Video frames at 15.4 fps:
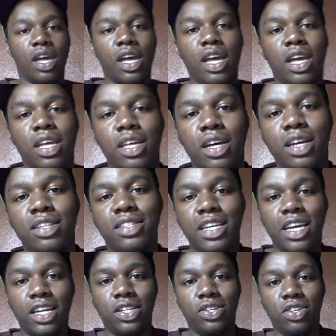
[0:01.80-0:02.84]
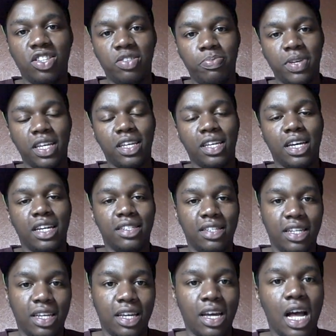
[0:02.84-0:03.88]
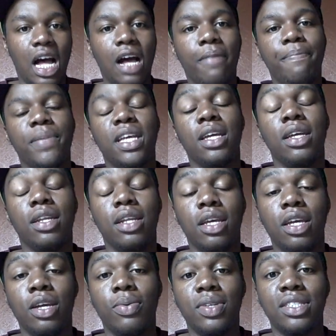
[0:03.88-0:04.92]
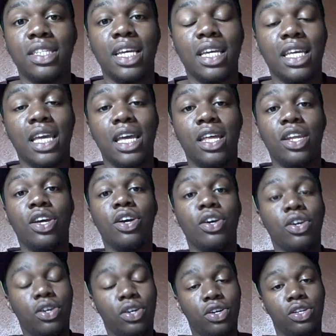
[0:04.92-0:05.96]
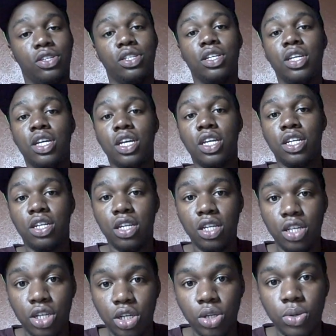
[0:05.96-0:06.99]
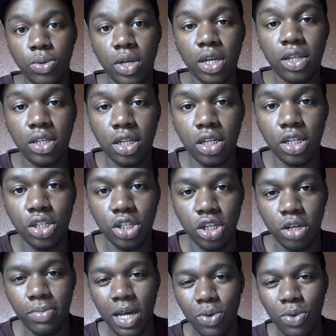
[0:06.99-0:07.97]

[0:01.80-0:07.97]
Hey guys, how you doing? It's BigGuyZee here, up in here once again on the U to the Tube.